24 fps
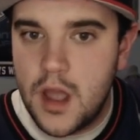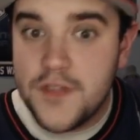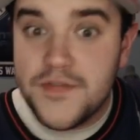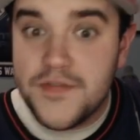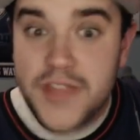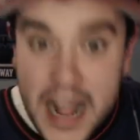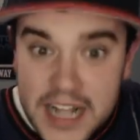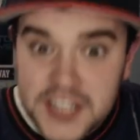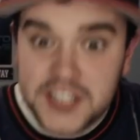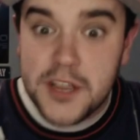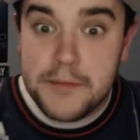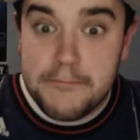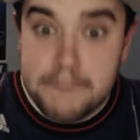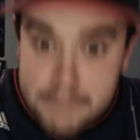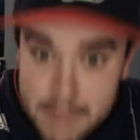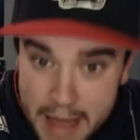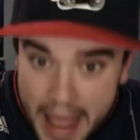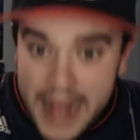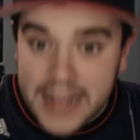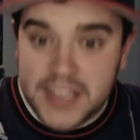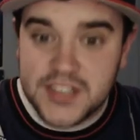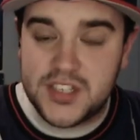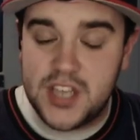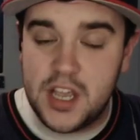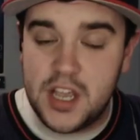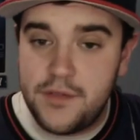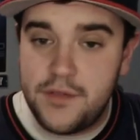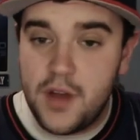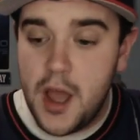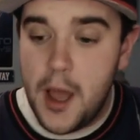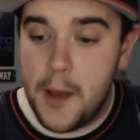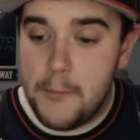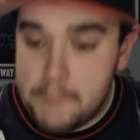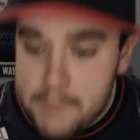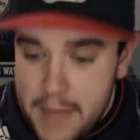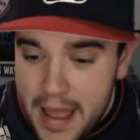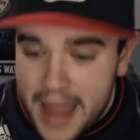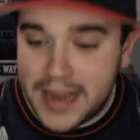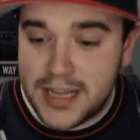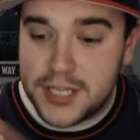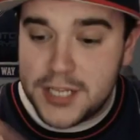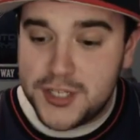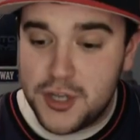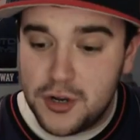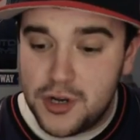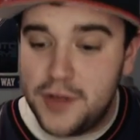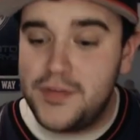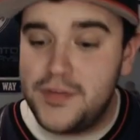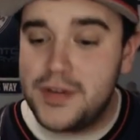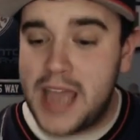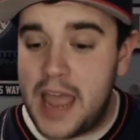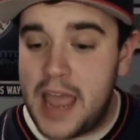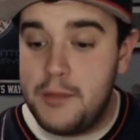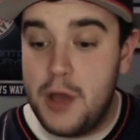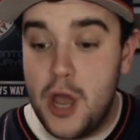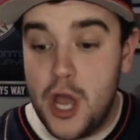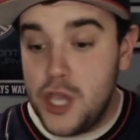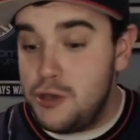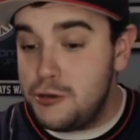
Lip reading: That's a massive magnitude of a game.